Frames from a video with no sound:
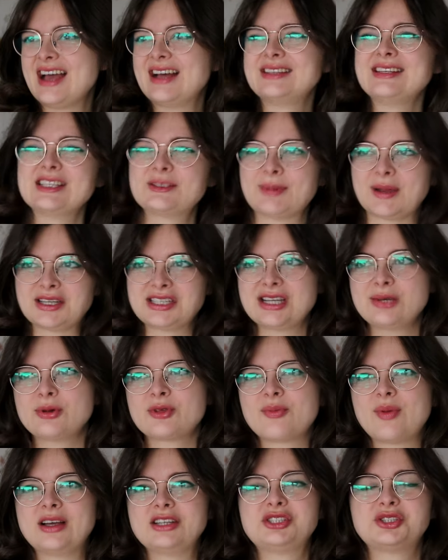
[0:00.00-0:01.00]
especially
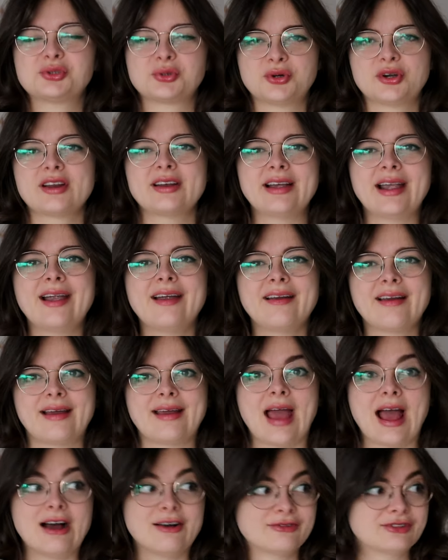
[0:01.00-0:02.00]
with my shorter hair, and I
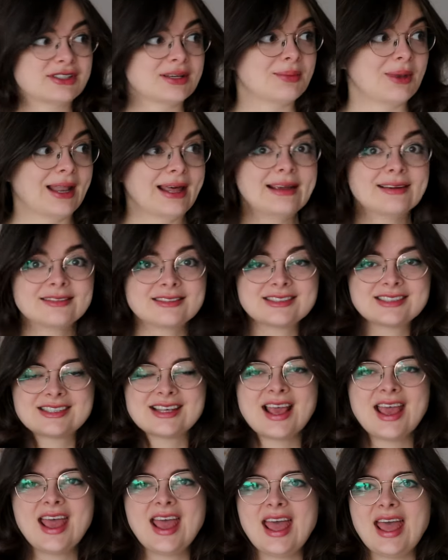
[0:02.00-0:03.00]
have some
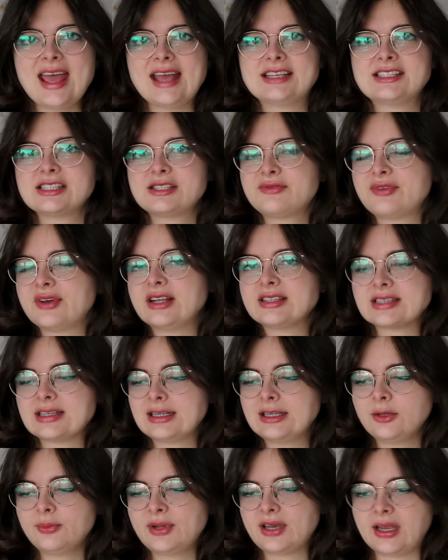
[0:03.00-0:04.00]
layers, it just felt a
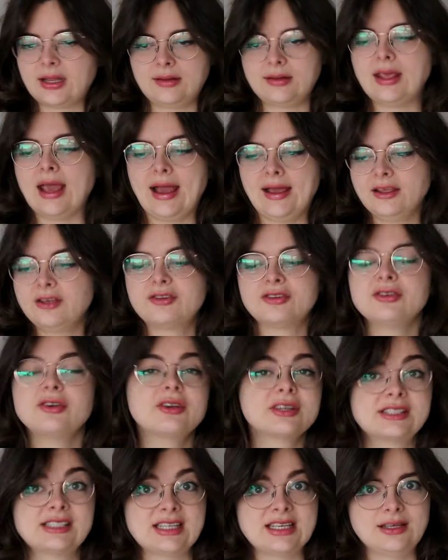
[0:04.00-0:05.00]
little bit, and yeah, you
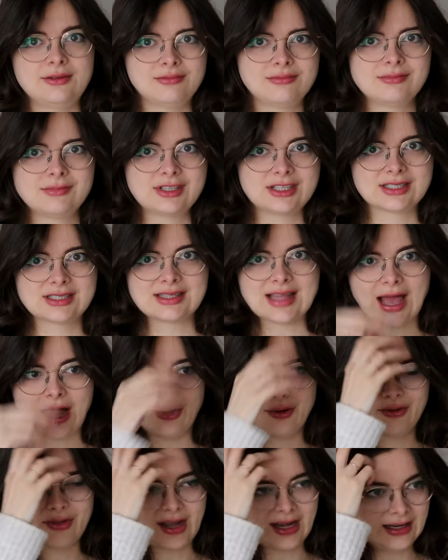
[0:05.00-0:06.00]
could see just
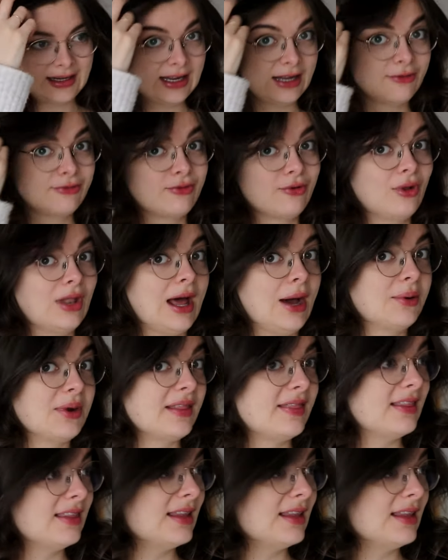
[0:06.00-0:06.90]
now that it did fall out